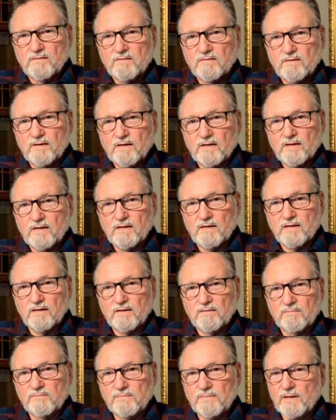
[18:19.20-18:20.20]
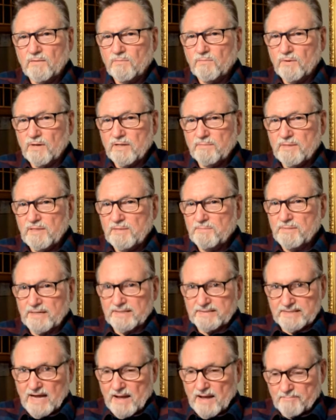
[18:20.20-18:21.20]
Now, what do you mean by
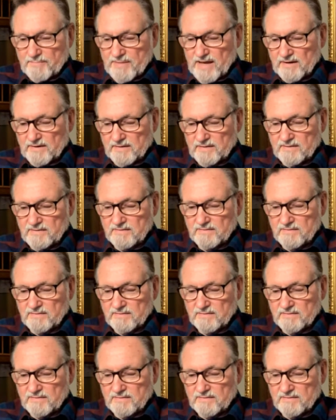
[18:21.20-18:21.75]
top mounted?